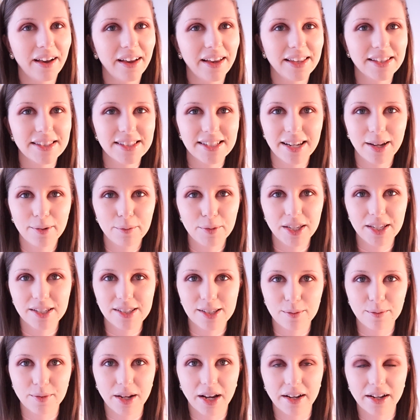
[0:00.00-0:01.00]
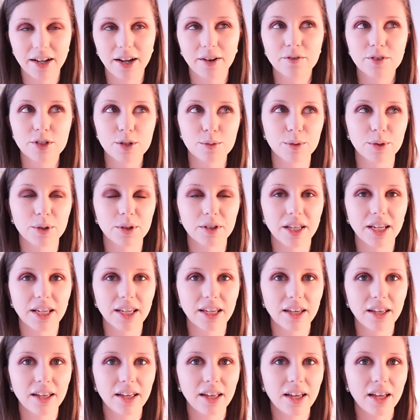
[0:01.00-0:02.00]
it's not because I'm not comfortable like
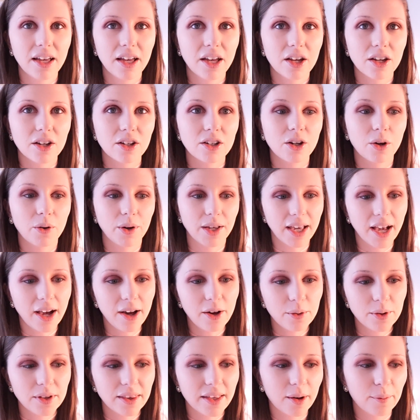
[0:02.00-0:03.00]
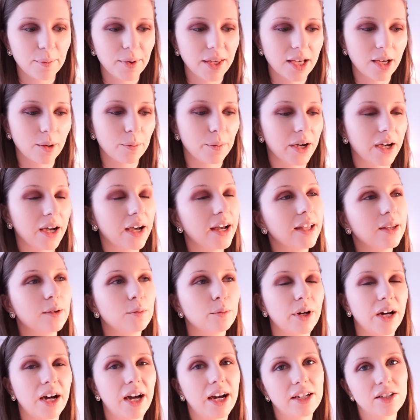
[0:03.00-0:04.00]
going out without makeup on,
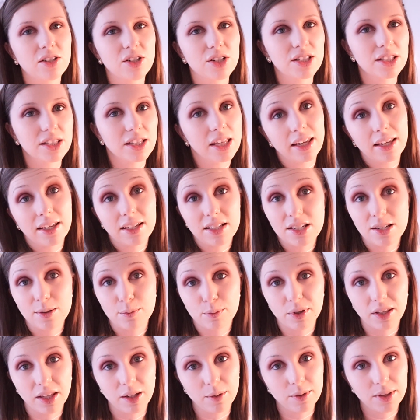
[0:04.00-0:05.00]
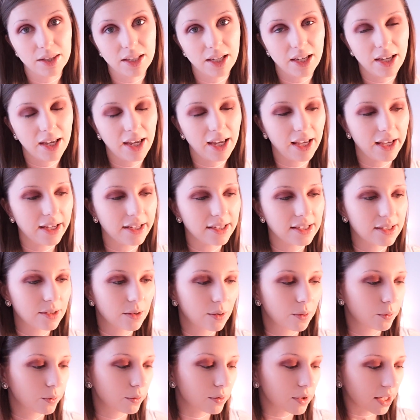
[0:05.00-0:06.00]
but I just like to play with it. And
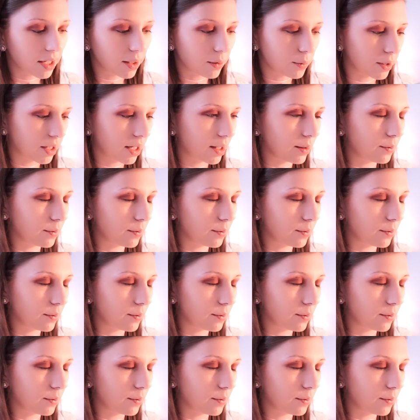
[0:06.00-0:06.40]
like when